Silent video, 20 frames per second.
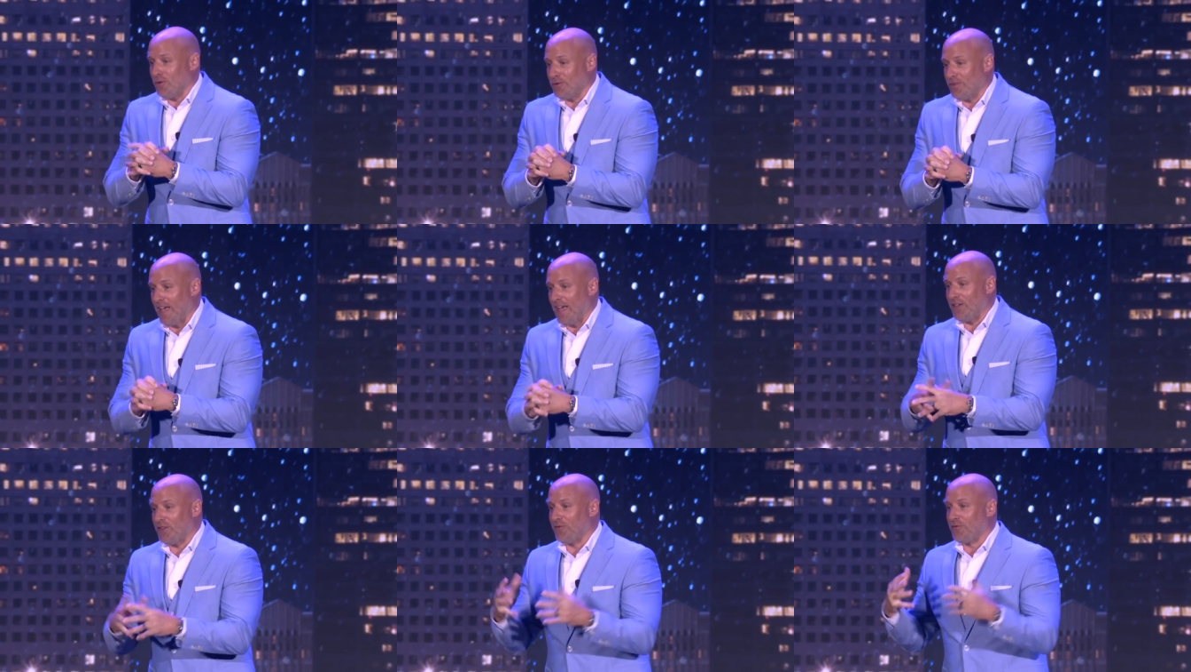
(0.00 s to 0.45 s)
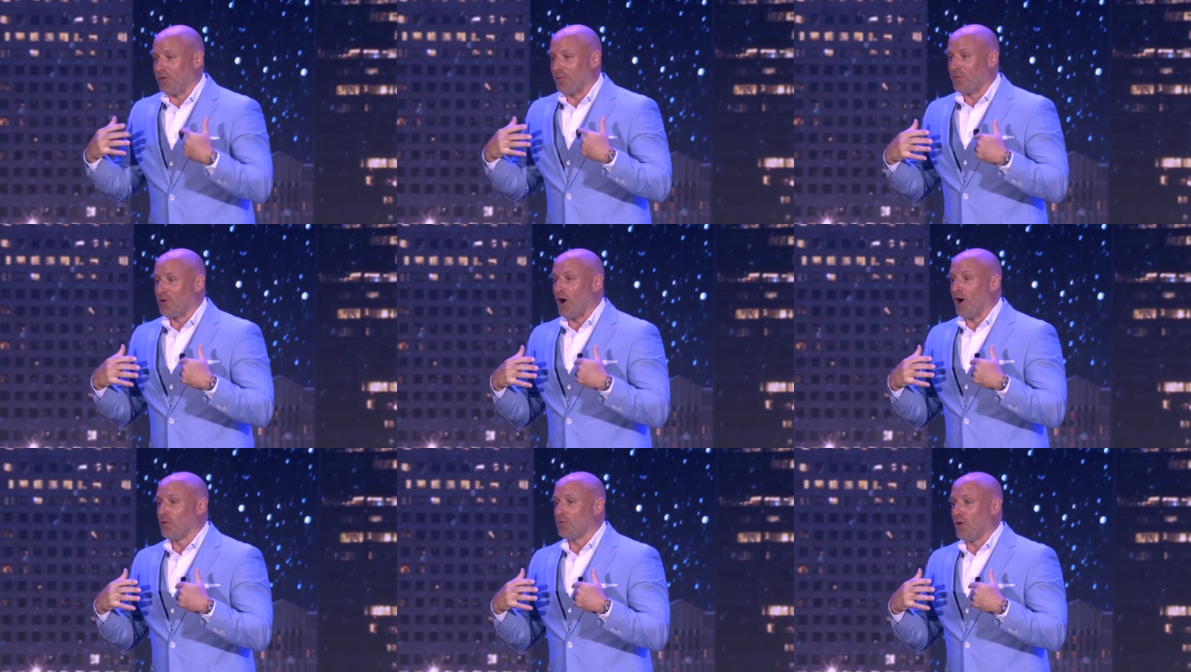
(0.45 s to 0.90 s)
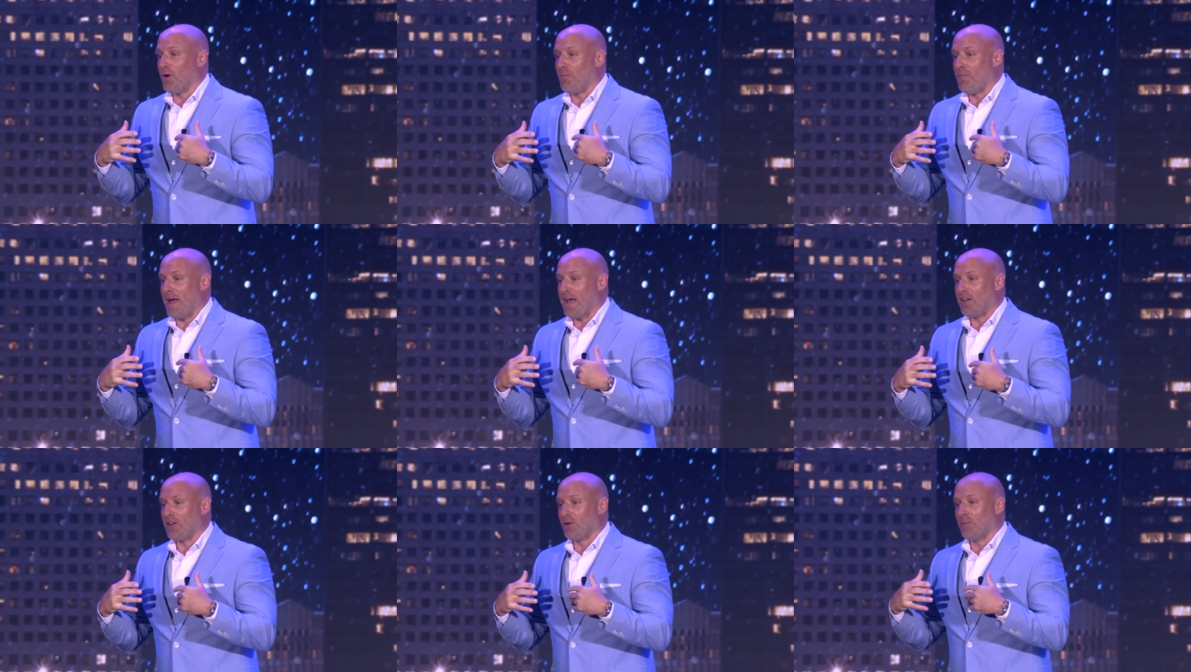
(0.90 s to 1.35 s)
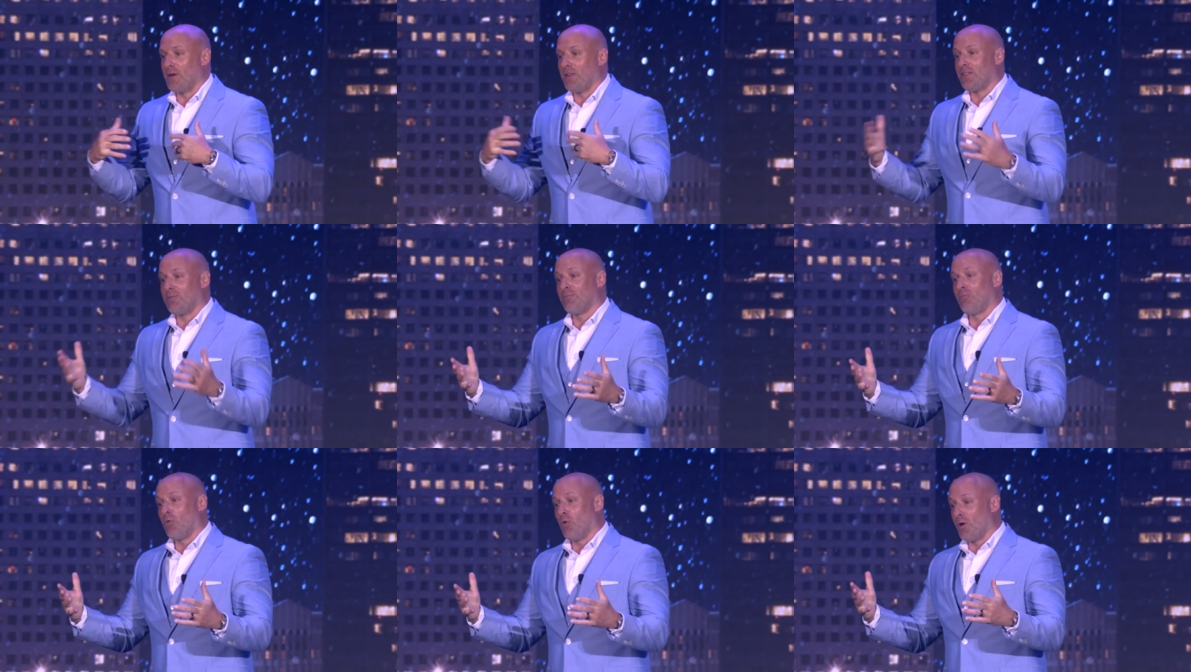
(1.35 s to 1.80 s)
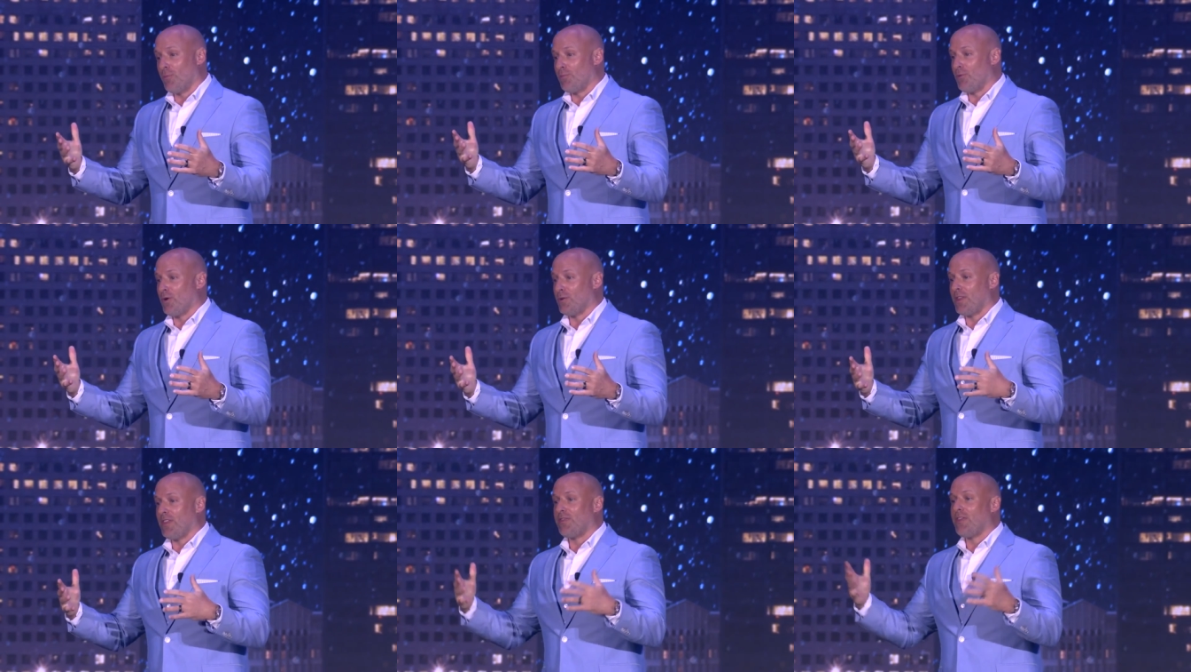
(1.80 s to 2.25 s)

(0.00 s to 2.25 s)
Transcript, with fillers: Thank you from Coldwell Banker, but more importantly,